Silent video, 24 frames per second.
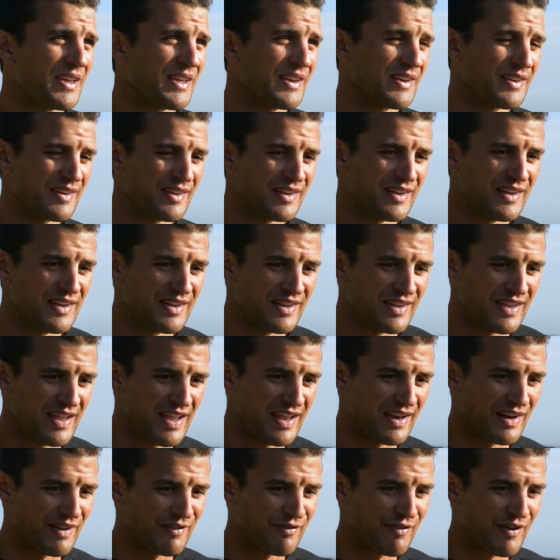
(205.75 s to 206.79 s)

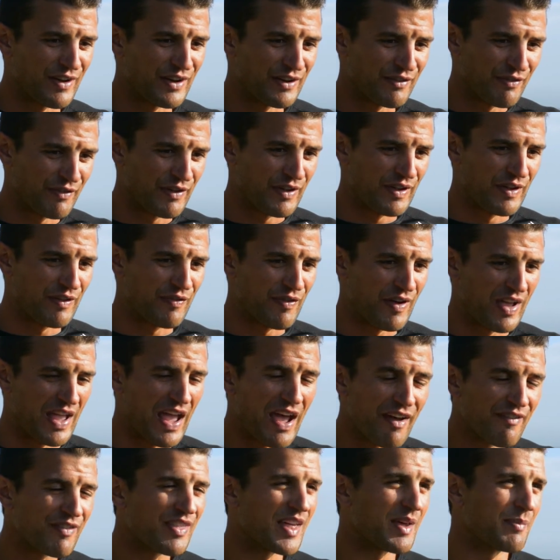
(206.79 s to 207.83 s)
And I find if I
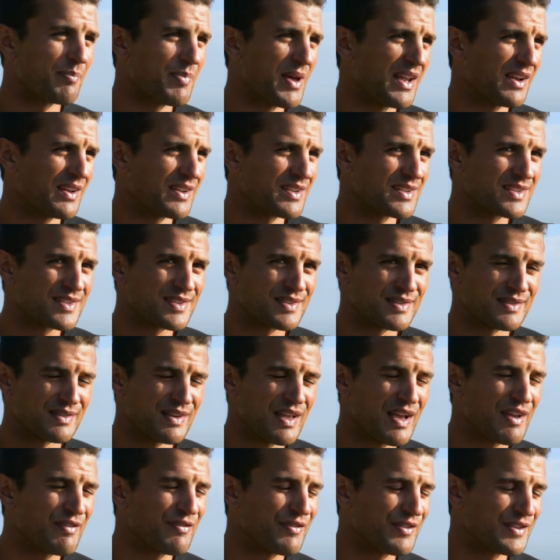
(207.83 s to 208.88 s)
have that balance,
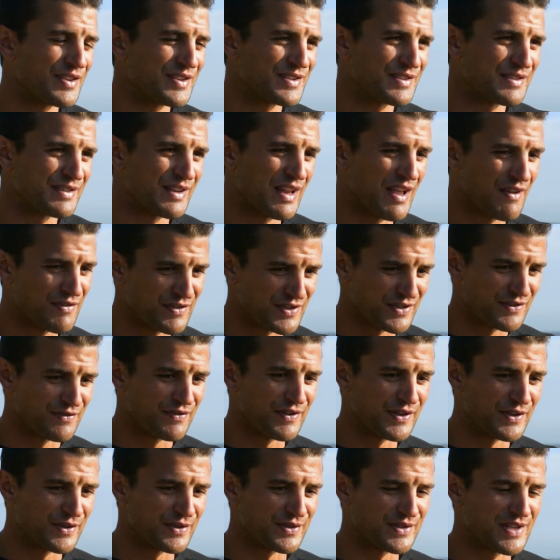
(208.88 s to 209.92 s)
life just
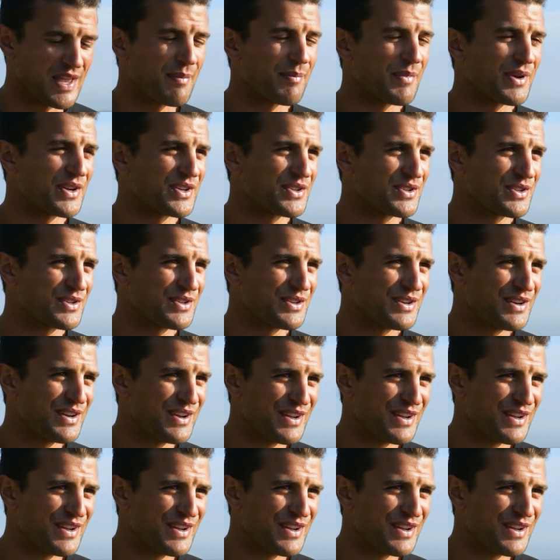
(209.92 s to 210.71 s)
feels that much